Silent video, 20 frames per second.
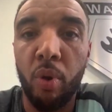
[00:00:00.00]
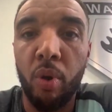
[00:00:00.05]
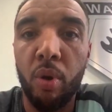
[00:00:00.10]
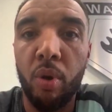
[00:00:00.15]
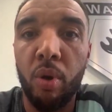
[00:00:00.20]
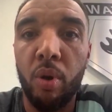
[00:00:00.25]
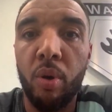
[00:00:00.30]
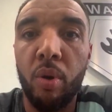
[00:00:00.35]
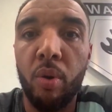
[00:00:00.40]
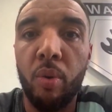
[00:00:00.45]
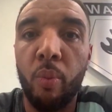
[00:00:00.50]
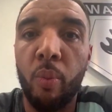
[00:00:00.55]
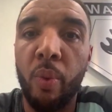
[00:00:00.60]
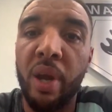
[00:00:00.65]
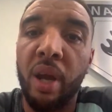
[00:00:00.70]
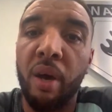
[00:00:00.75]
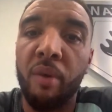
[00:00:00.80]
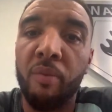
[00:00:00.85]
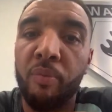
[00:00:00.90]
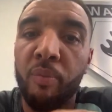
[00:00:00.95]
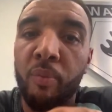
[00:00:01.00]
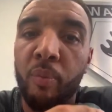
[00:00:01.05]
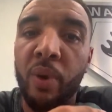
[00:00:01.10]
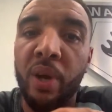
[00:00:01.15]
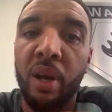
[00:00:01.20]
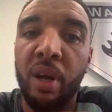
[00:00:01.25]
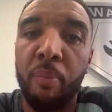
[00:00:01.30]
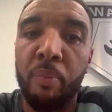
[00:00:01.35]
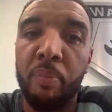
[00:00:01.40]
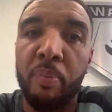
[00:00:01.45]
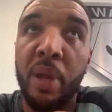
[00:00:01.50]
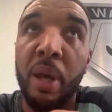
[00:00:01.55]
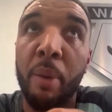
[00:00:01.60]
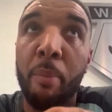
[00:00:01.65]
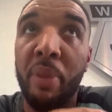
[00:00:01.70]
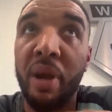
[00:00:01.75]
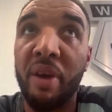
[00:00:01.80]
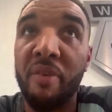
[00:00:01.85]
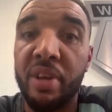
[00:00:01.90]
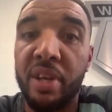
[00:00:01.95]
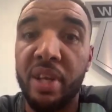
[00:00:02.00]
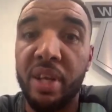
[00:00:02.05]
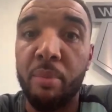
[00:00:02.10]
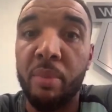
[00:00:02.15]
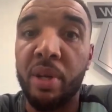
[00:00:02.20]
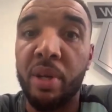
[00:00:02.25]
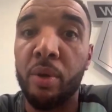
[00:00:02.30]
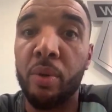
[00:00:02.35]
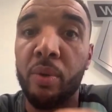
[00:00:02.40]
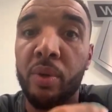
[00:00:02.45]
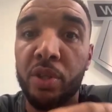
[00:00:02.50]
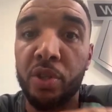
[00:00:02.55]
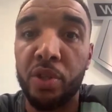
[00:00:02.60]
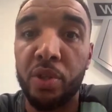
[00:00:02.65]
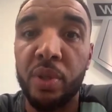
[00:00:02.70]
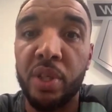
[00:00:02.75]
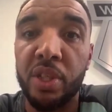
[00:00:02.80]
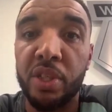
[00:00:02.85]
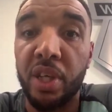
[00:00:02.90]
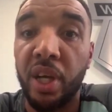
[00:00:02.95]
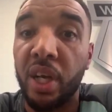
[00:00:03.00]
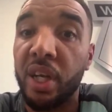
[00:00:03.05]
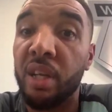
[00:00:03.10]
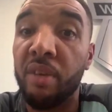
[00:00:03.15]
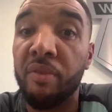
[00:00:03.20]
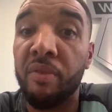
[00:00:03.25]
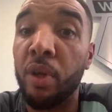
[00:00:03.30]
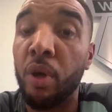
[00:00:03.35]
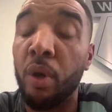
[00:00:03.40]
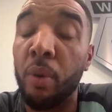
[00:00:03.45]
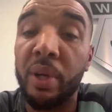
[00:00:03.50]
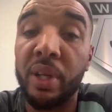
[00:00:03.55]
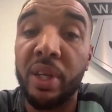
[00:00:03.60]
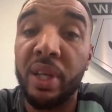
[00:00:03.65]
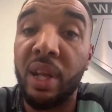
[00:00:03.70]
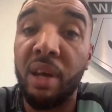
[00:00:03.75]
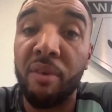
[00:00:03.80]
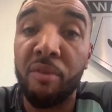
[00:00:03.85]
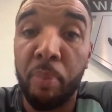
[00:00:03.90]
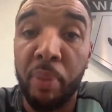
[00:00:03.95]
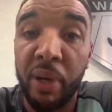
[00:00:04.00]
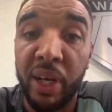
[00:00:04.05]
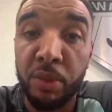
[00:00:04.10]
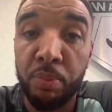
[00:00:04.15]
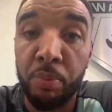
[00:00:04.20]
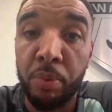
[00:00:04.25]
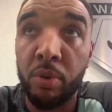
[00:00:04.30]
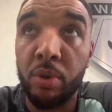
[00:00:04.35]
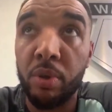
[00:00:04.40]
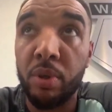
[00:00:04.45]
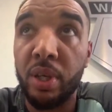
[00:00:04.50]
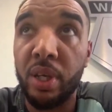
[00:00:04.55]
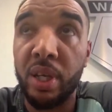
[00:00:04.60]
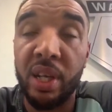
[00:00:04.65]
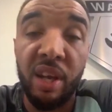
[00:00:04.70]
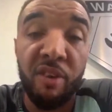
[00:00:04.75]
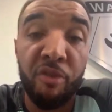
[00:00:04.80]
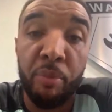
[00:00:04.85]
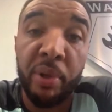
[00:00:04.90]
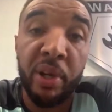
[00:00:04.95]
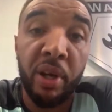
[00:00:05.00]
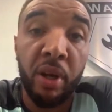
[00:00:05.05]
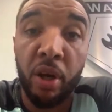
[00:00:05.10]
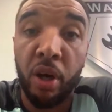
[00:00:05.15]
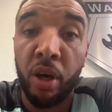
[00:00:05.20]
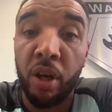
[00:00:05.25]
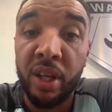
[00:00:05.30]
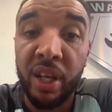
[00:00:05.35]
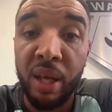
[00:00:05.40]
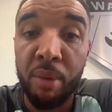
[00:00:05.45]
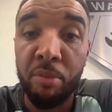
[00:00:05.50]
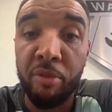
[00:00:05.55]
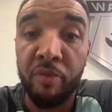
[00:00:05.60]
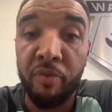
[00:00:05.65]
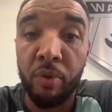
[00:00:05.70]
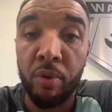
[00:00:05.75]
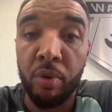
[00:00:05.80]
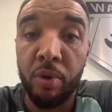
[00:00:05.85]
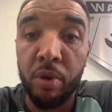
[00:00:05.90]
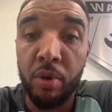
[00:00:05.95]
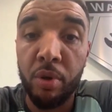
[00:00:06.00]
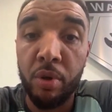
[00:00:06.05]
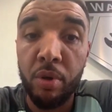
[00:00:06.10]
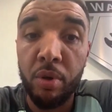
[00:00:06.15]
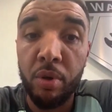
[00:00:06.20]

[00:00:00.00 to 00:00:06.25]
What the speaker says: But when I've then buried him and doing his eulogy, I didn't even know he didn't have a passport. He'd never been on a holiday before.